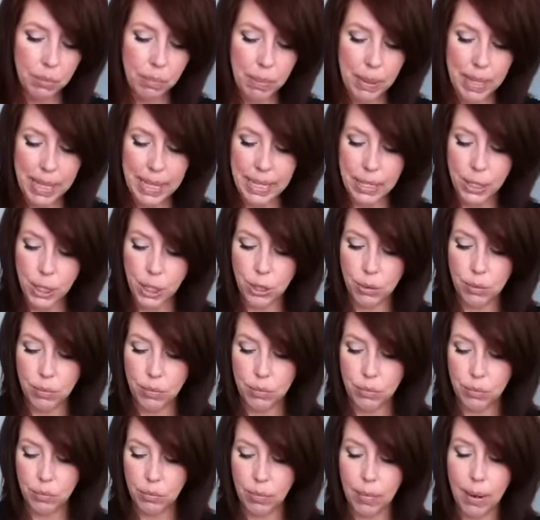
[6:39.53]
But
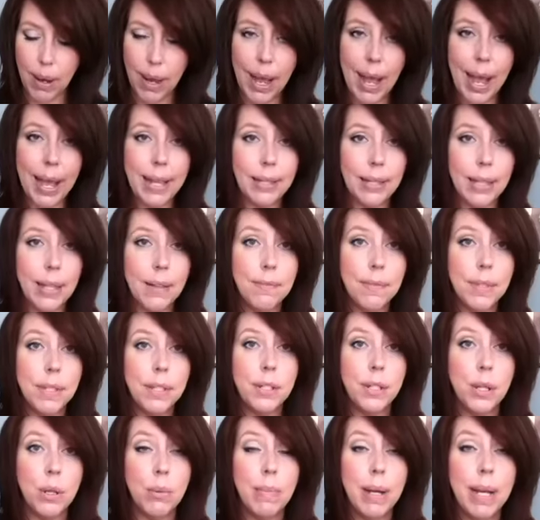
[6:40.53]
I love
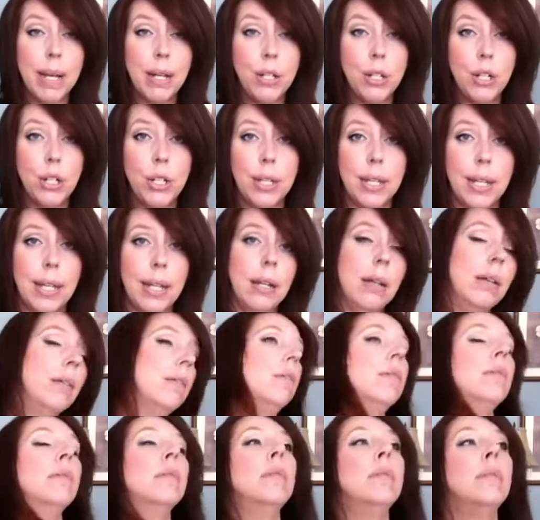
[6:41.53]
this so much that
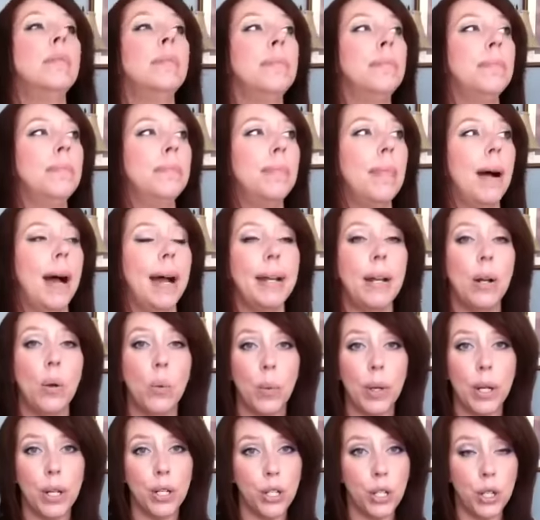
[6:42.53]
I don't
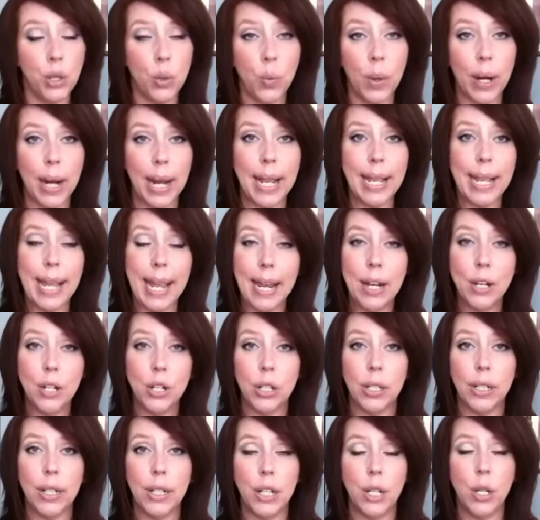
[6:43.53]
want to do what I
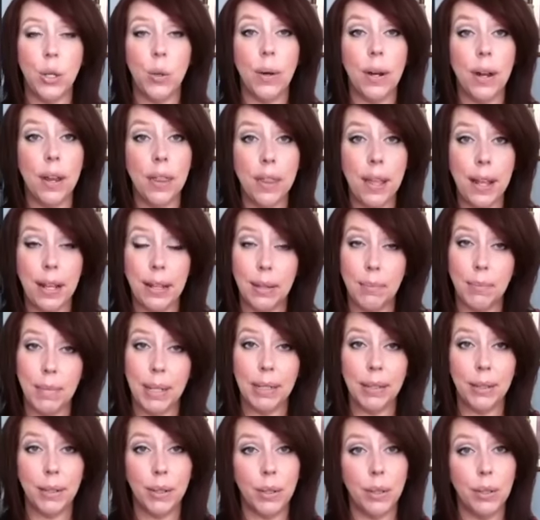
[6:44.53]
occasionally do and think that
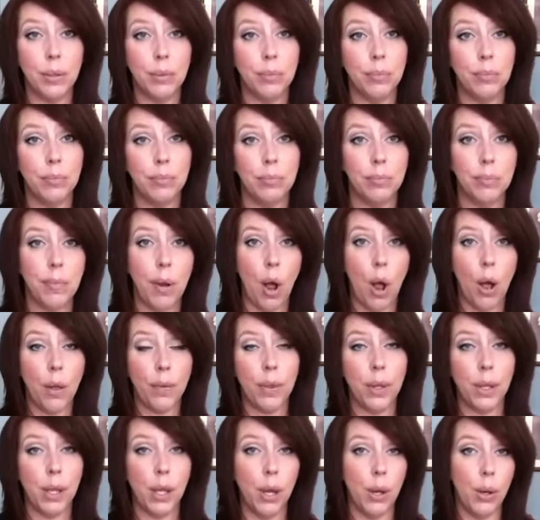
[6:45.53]
my little
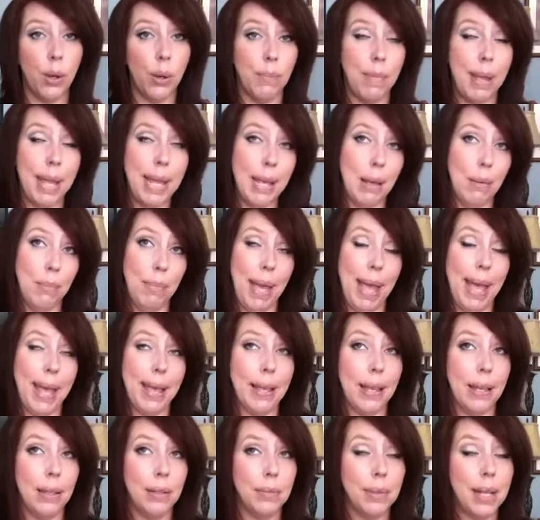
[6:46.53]
on-the-go makeup
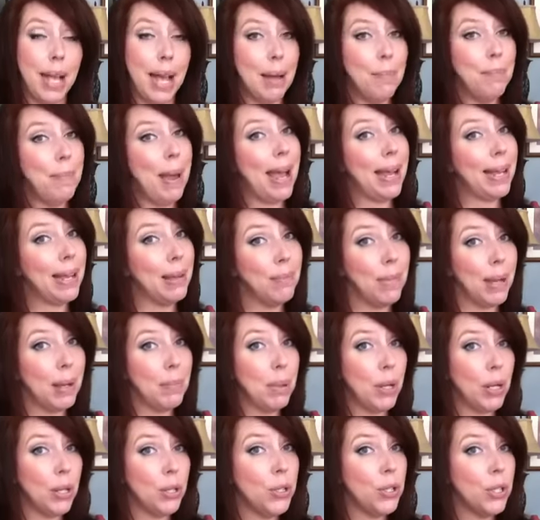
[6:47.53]
bag got back in my
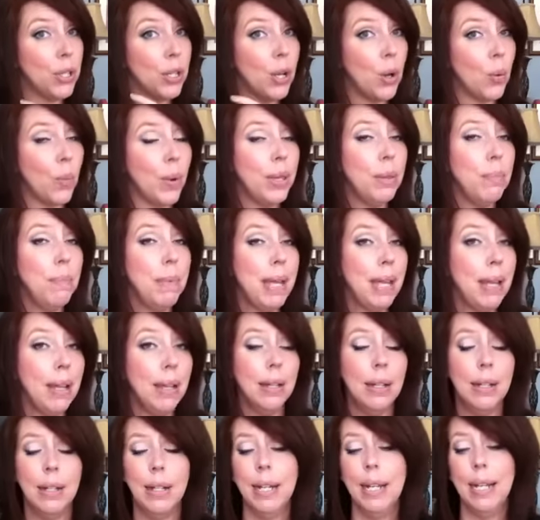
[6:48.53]
purse to go with me,
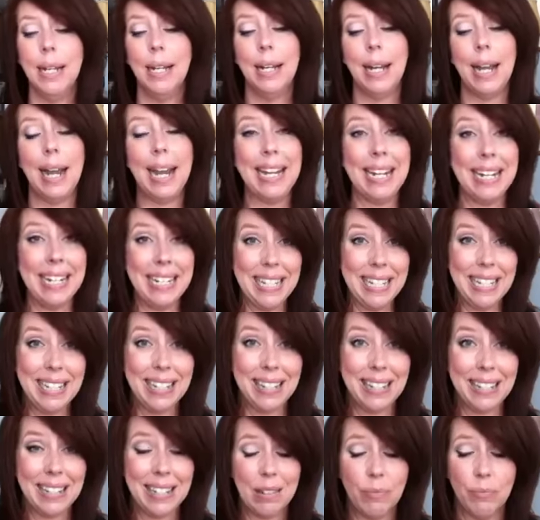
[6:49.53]
and it
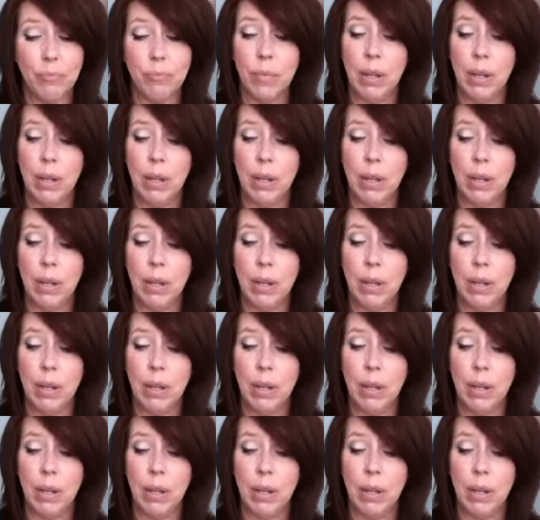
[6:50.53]
didn't.